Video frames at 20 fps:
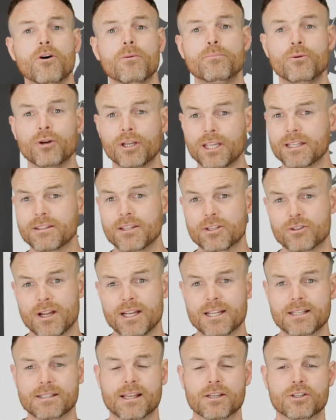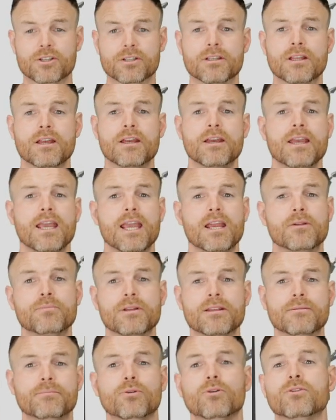booking the training session, it'd
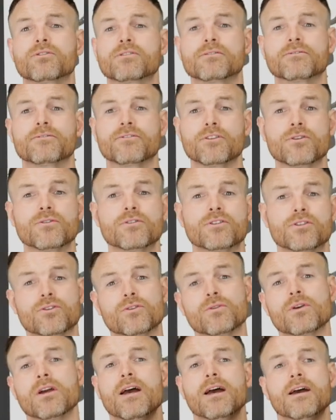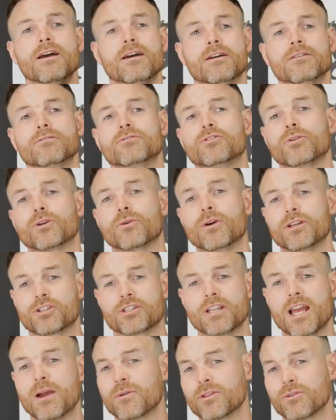be important for you to do a
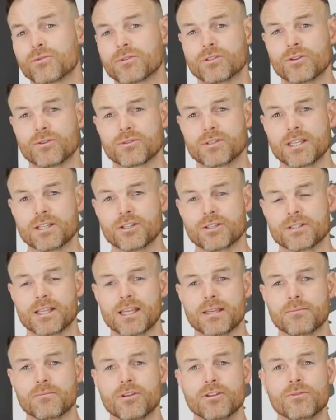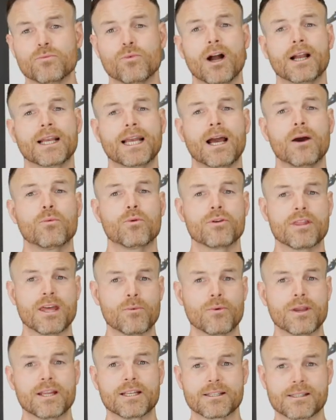questionnaire with your teaching team, work out what their
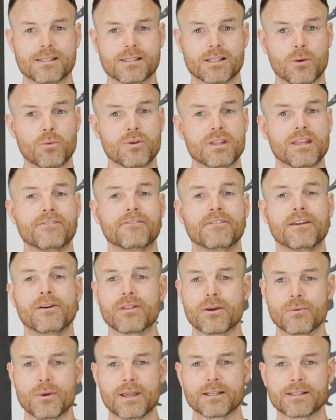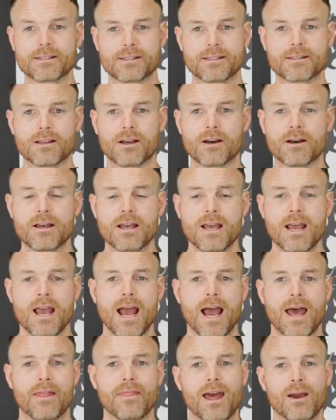weaknesses are, what they feel their weaknesses are,
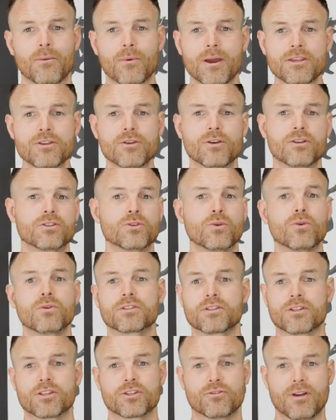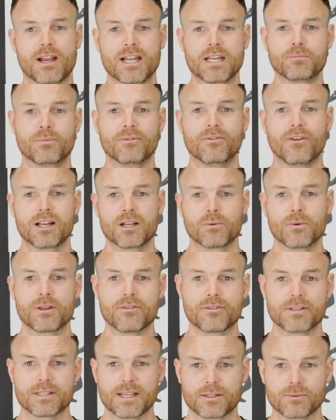and that way you can talk to the training provider,
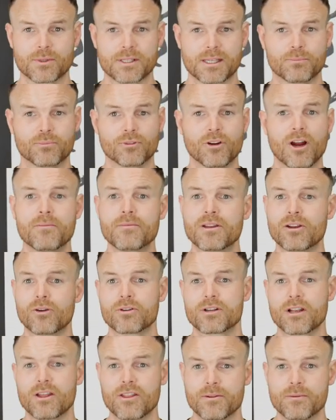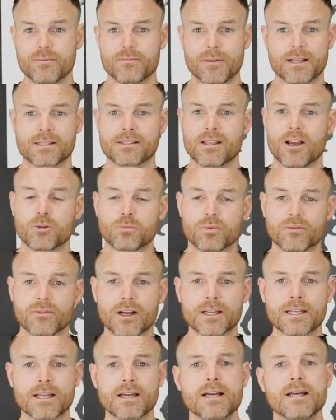whether it's XYZ Primary or another external
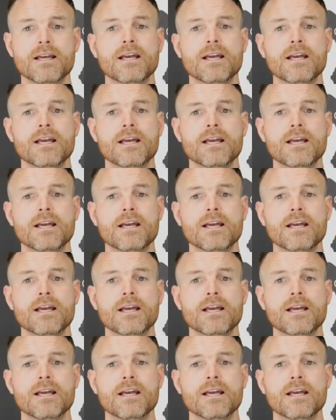provider,